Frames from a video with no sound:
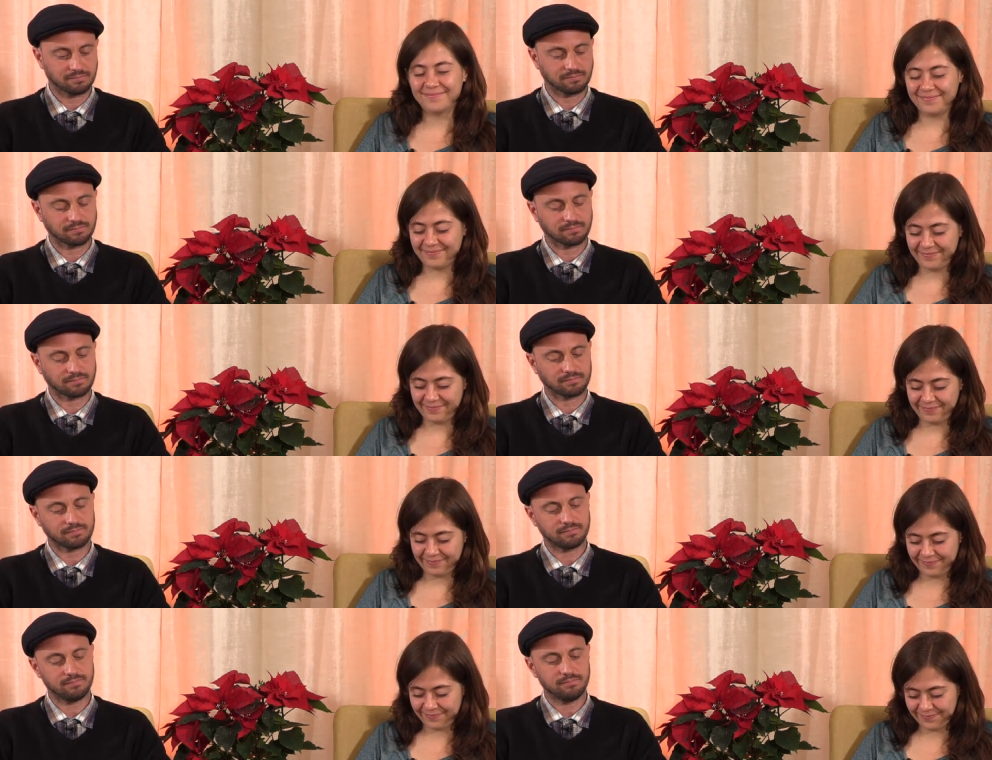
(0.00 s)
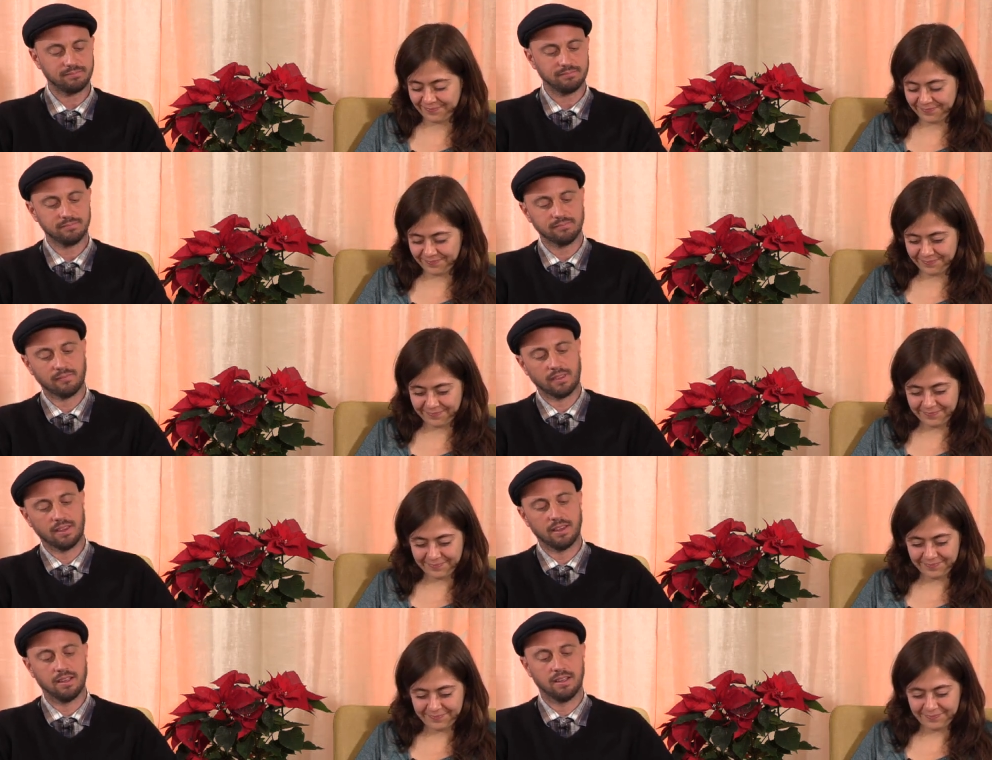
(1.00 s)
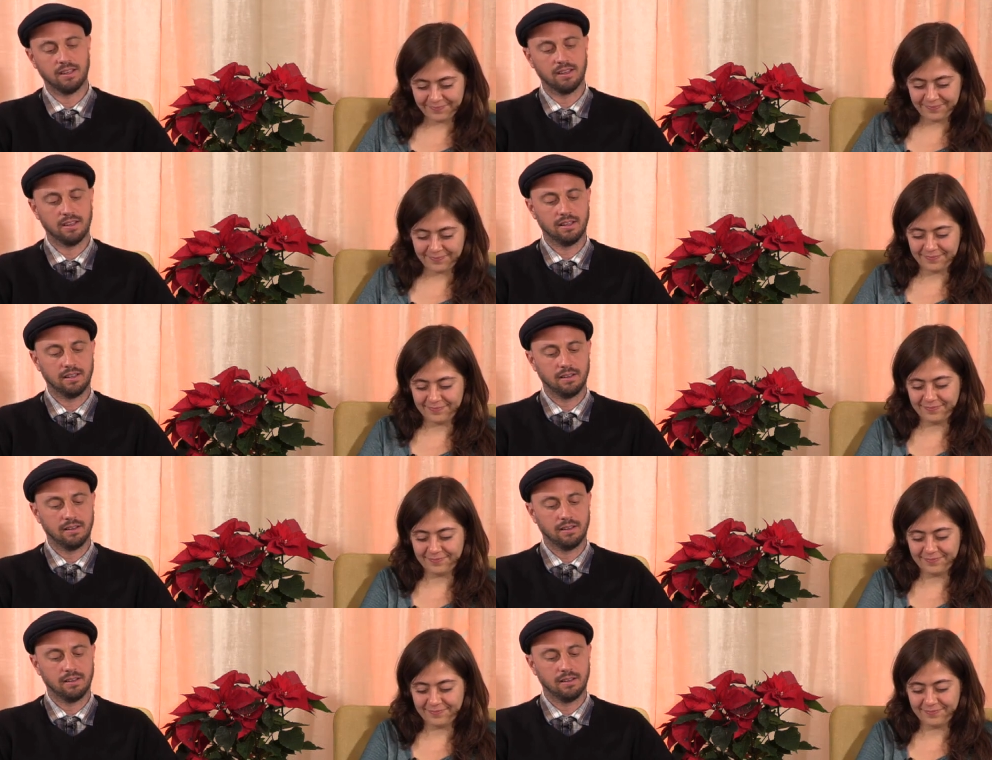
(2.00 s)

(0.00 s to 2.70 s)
[no speech]